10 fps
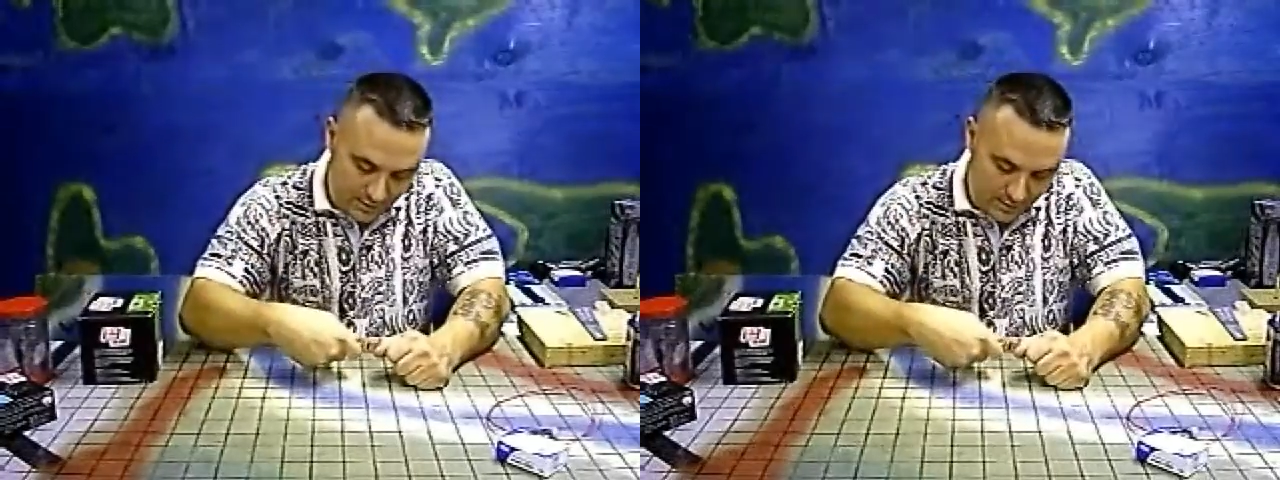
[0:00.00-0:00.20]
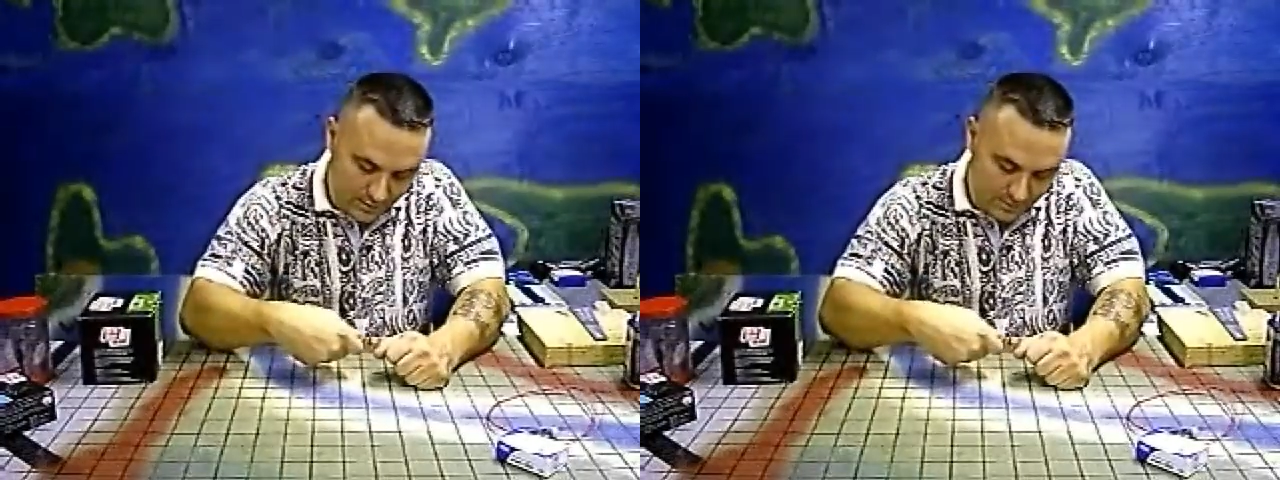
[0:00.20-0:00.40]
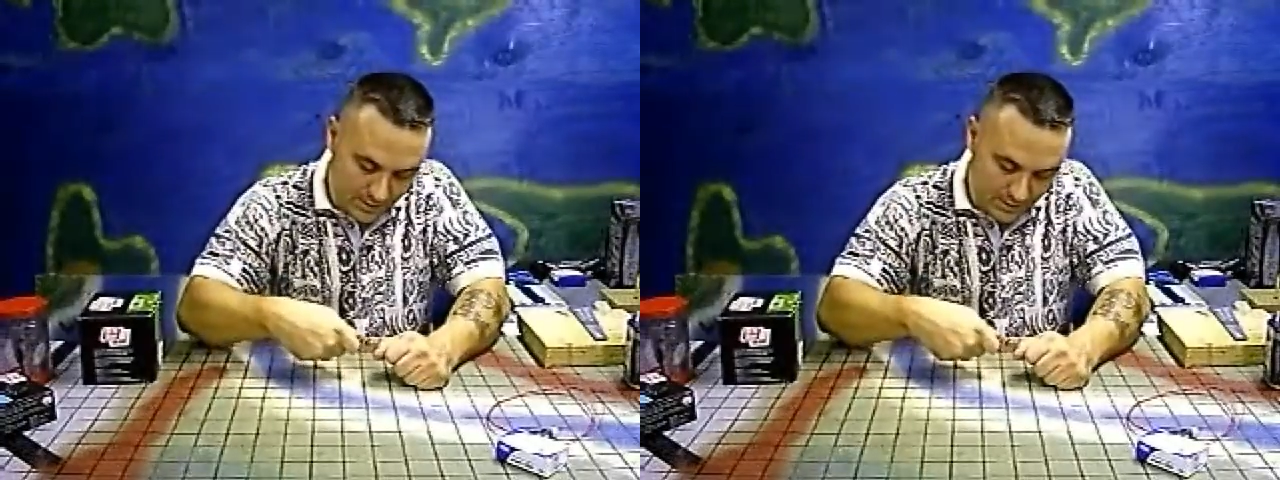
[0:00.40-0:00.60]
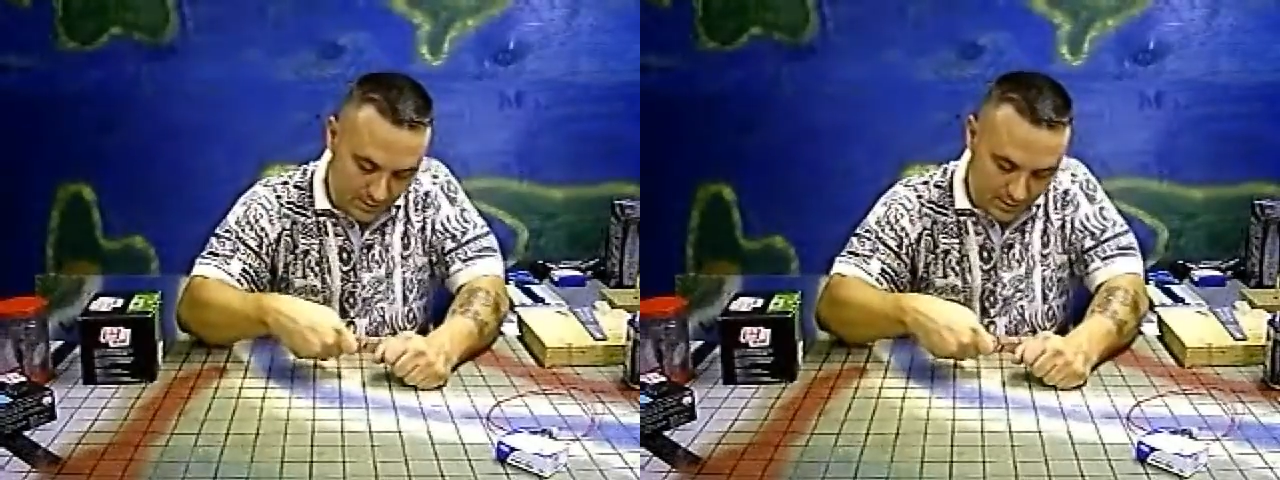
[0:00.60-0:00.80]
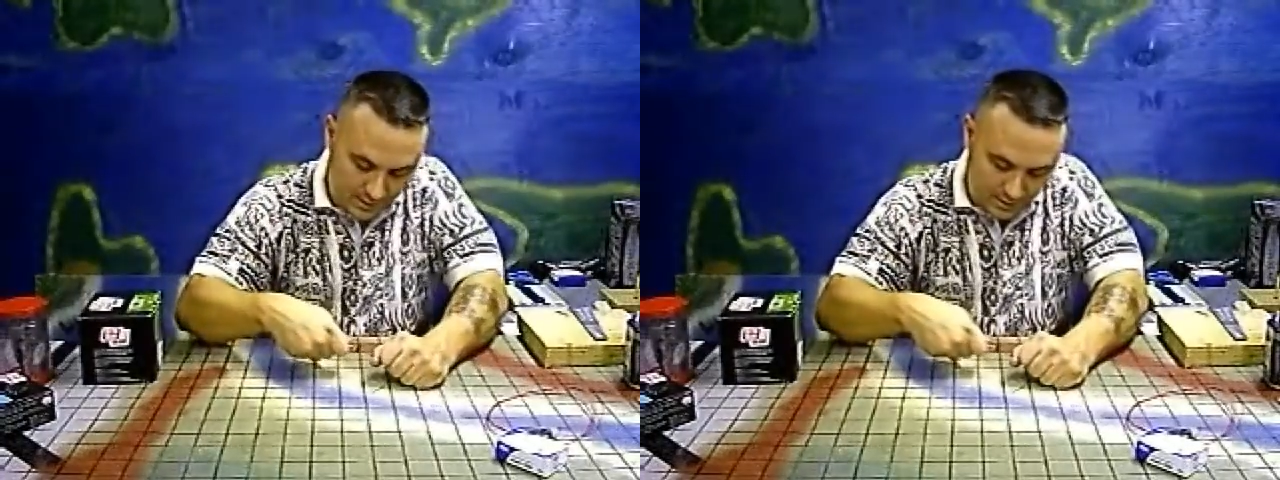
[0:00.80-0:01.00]
you need to make
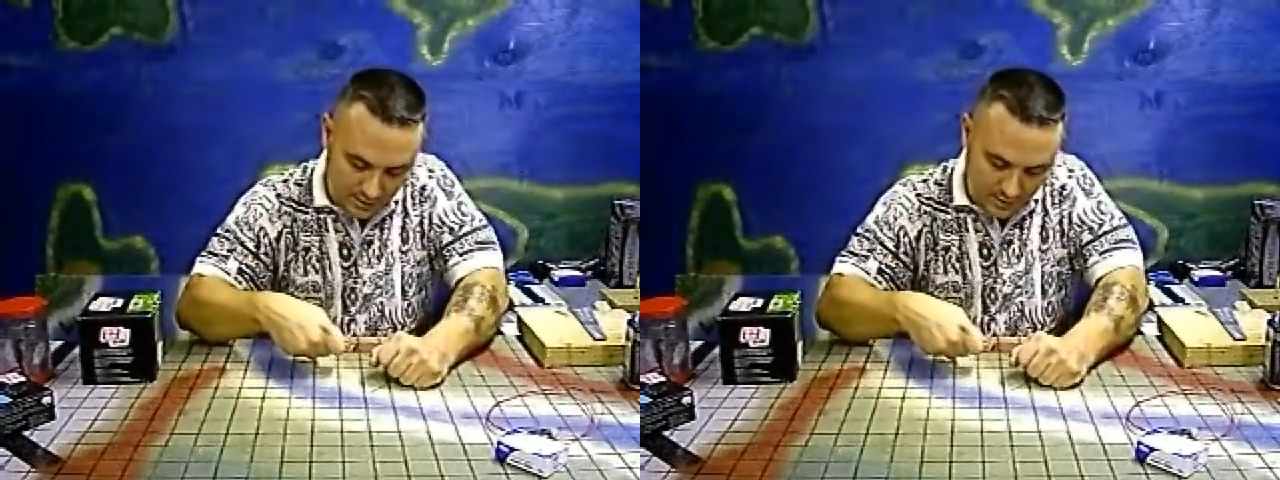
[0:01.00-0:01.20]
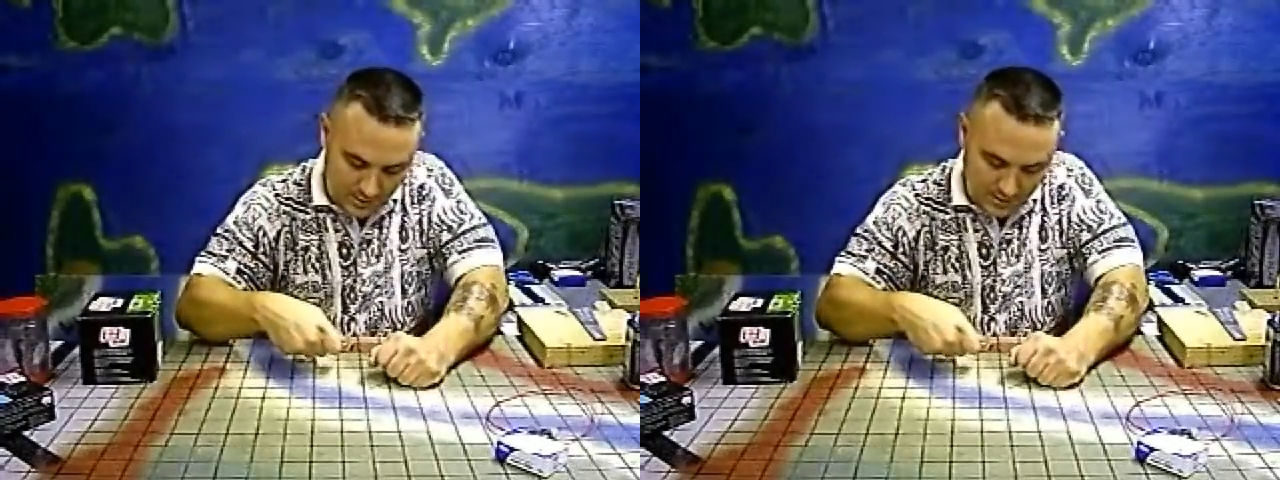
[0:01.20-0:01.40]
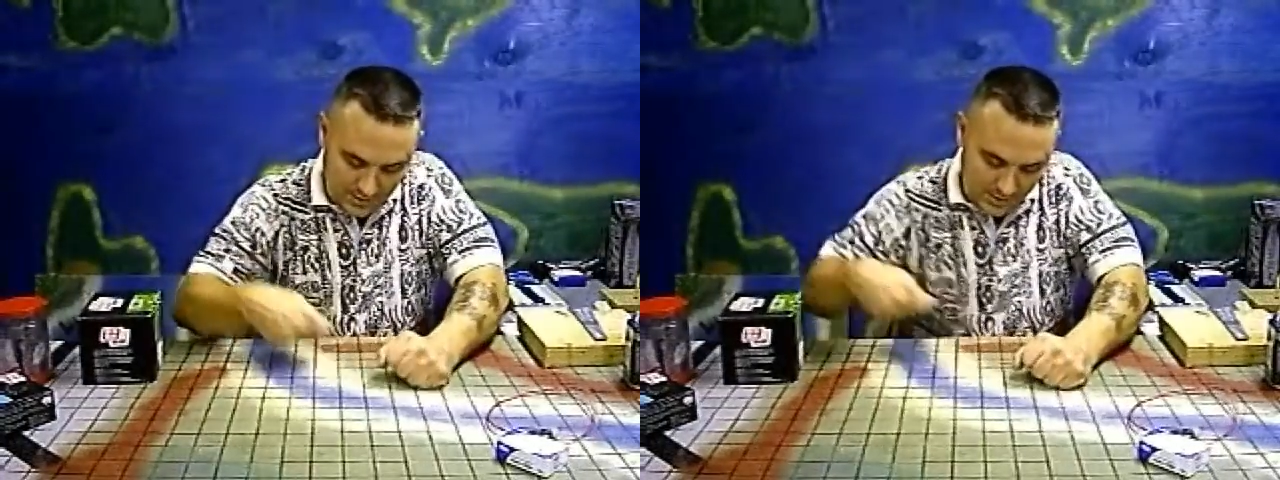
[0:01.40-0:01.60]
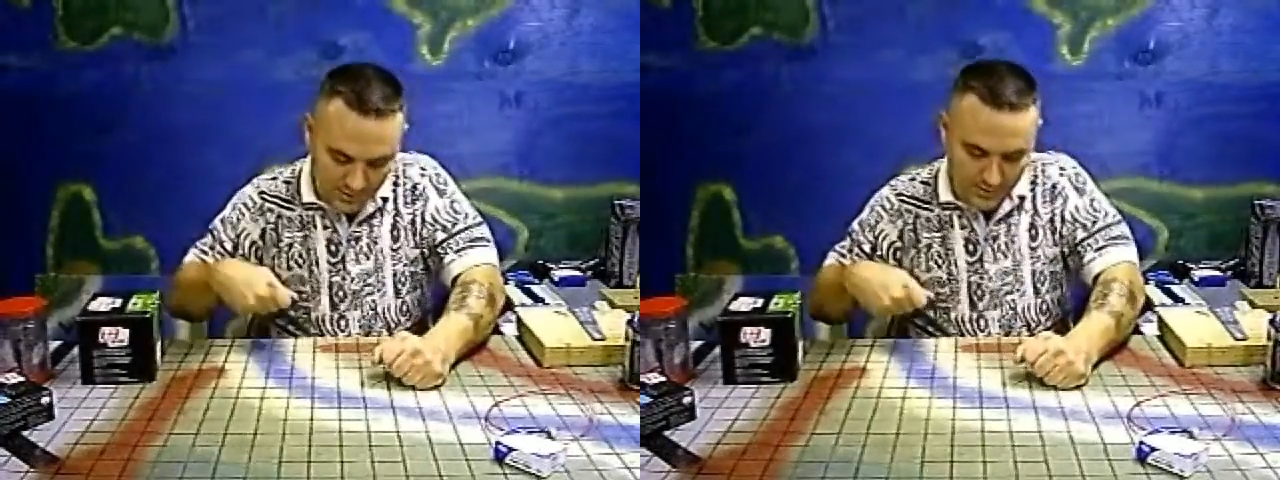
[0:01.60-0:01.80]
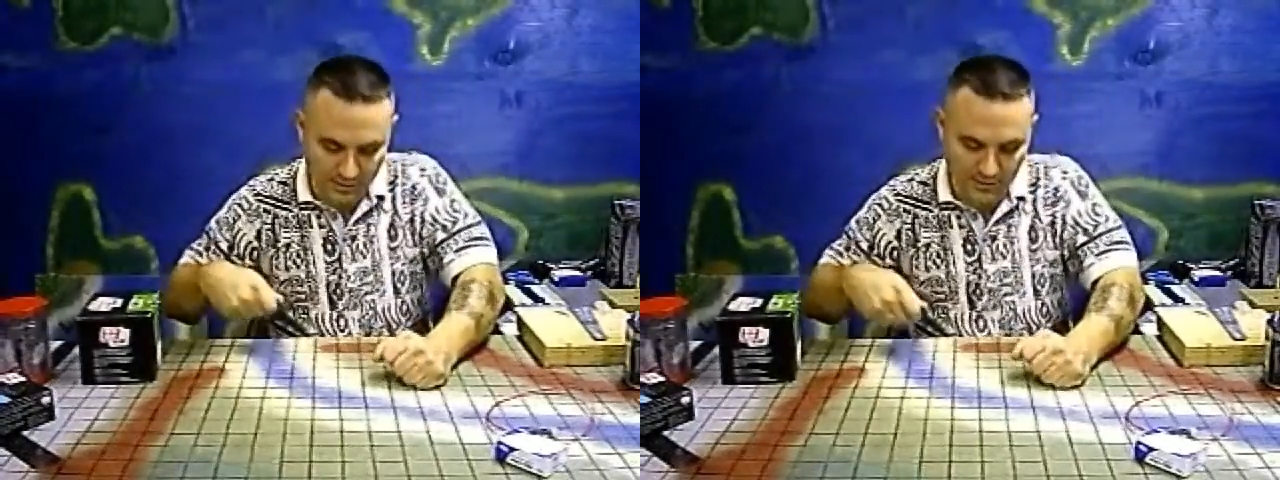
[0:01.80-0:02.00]
sure that you, this is
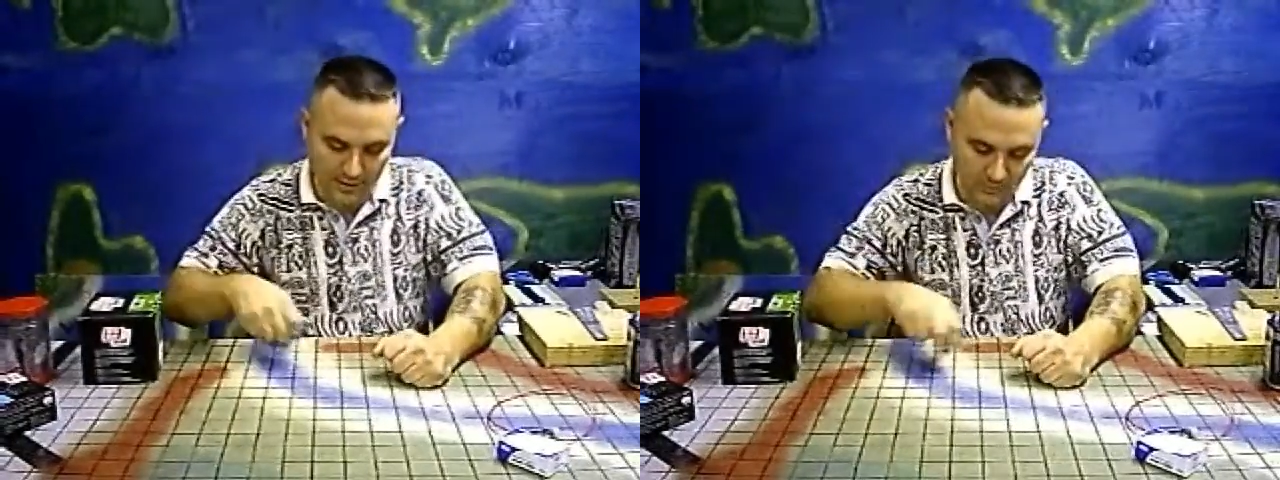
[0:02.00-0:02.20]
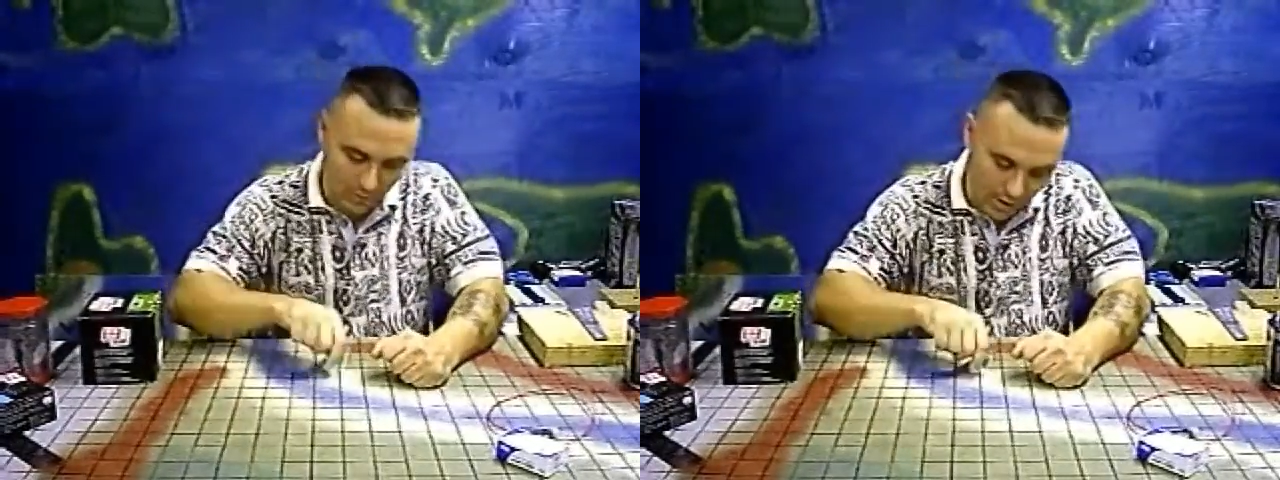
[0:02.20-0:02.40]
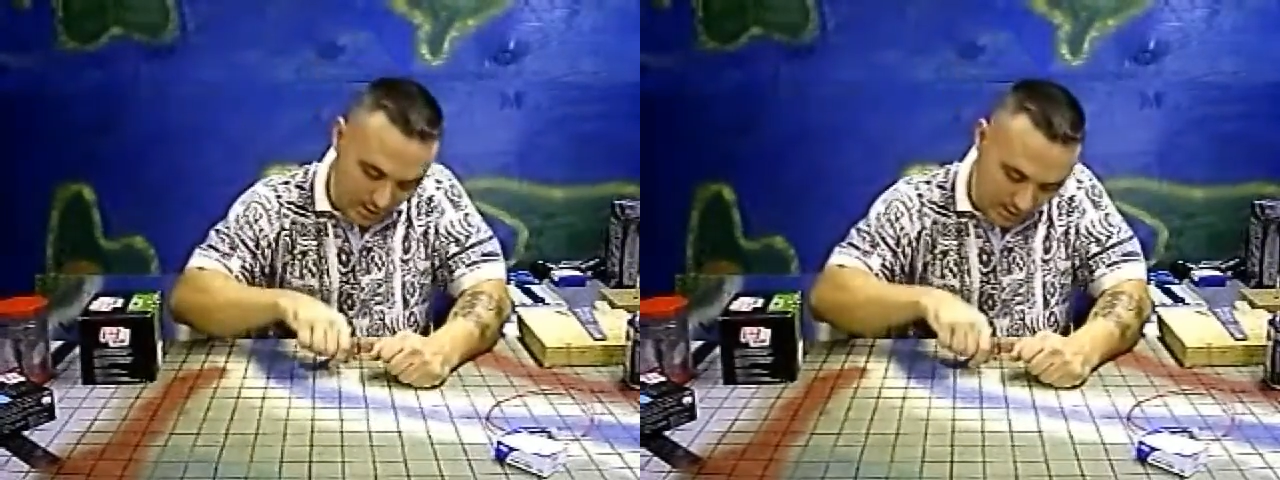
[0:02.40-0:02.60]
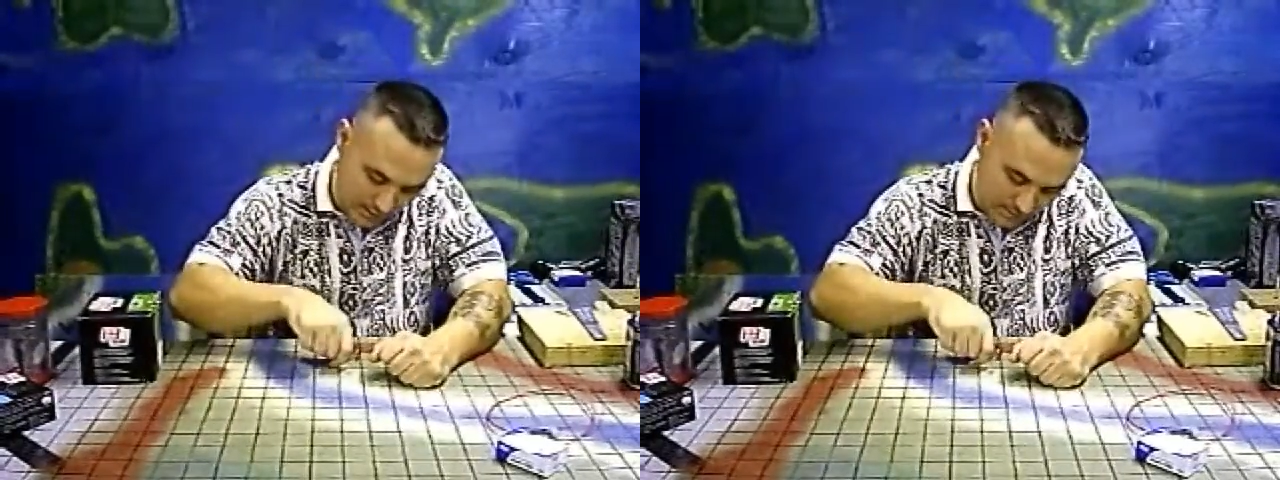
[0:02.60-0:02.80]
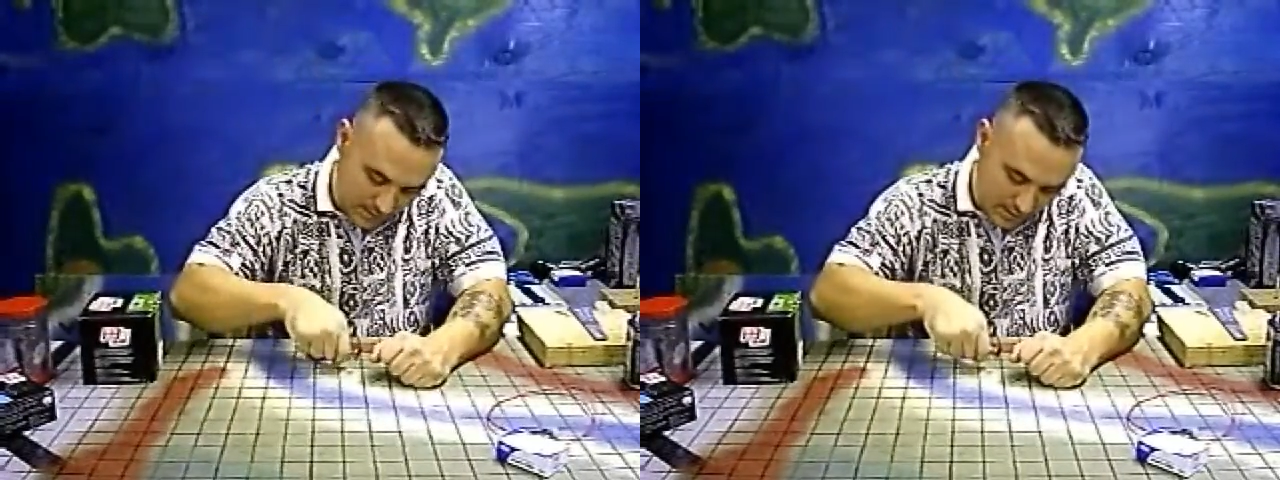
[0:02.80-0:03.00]
insulated wire.